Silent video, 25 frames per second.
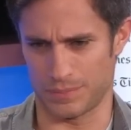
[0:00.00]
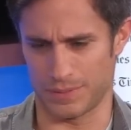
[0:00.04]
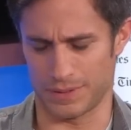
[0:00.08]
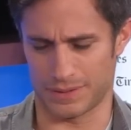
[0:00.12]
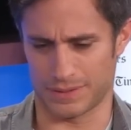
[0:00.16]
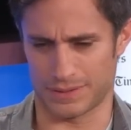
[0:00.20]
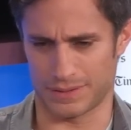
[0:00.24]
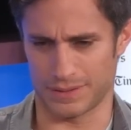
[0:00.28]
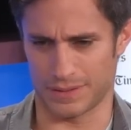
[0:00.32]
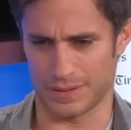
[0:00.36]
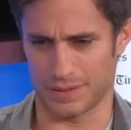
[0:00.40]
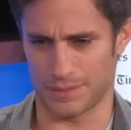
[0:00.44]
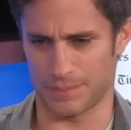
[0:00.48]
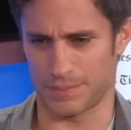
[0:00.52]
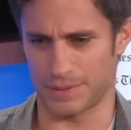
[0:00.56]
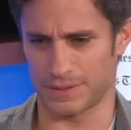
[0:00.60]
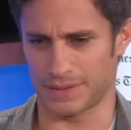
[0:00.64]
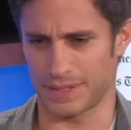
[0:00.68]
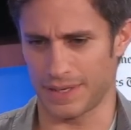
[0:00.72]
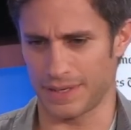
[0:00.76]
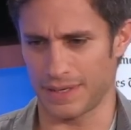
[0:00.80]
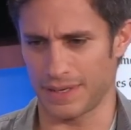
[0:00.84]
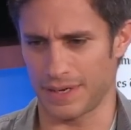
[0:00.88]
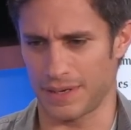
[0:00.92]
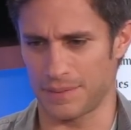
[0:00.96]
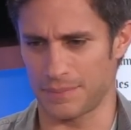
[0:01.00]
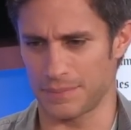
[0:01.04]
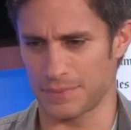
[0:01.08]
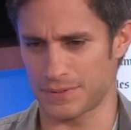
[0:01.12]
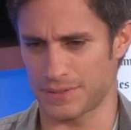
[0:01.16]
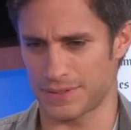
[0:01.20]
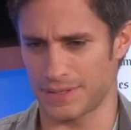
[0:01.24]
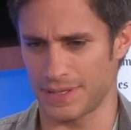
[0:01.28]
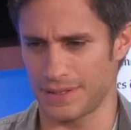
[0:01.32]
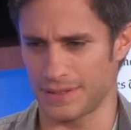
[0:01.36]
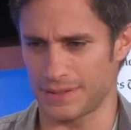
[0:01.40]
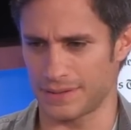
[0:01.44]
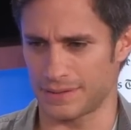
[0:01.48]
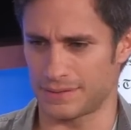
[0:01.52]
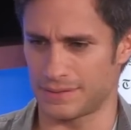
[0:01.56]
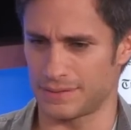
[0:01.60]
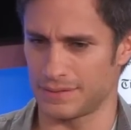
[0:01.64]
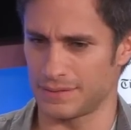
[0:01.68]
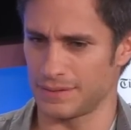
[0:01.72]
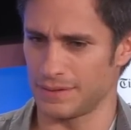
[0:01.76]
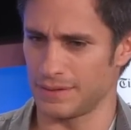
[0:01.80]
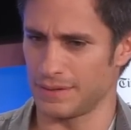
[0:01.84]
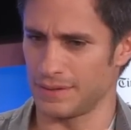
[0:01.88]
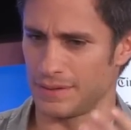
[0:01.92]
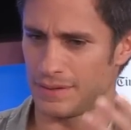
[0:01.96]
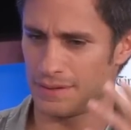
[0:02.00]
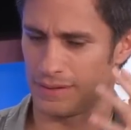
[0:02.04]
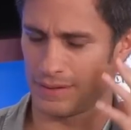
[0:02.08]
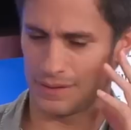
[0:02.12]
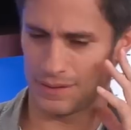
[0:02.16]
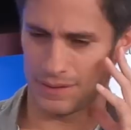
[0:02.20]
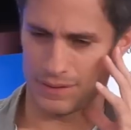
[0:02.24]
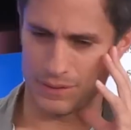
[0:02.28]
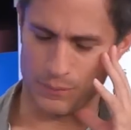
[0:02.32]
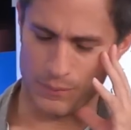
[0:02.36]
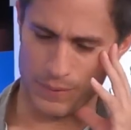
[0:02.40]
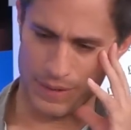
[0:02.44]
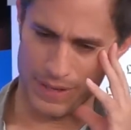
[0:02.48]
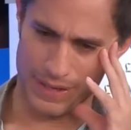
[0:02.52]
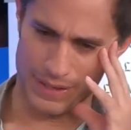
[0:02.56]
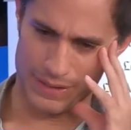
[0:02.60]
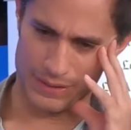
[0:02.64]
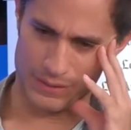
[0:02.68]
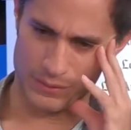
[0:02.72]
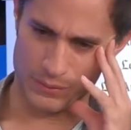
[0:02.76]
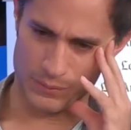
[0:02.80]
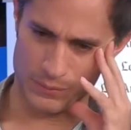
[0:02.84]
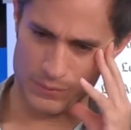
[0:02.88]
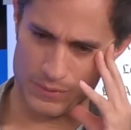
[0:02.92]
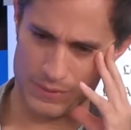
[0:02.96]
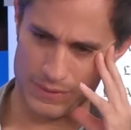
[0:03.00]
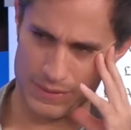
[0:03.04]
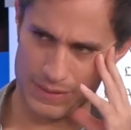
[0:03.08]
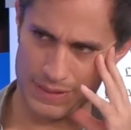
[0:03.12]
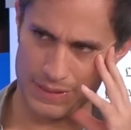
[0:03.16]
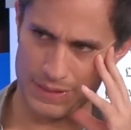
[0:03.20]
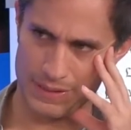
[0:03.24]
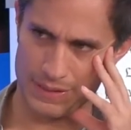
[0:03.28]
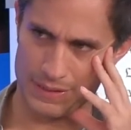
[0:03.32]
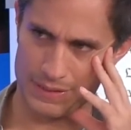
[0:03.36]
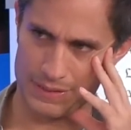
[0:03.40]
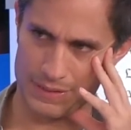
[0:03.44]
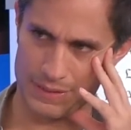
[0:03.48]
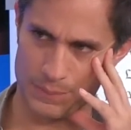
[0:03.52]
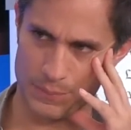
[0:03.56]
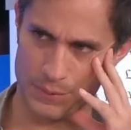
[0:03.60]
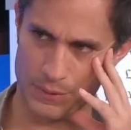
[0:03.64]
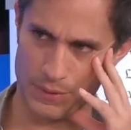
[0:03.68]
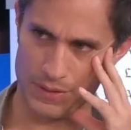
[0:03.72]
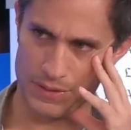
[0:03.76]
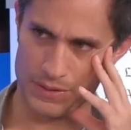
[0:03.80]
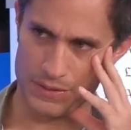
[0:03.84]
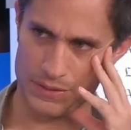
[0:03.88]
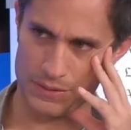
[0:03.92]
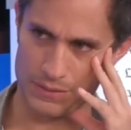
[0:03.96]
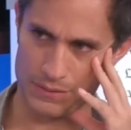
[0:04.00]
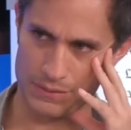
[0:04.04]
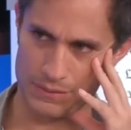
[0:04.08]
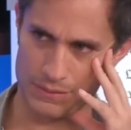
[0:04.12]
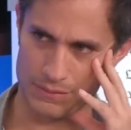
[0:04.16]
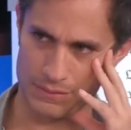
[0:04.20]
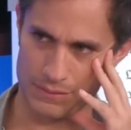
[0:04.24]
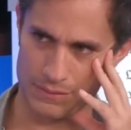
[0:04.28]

But I must say that, in a way, I don't see a separation.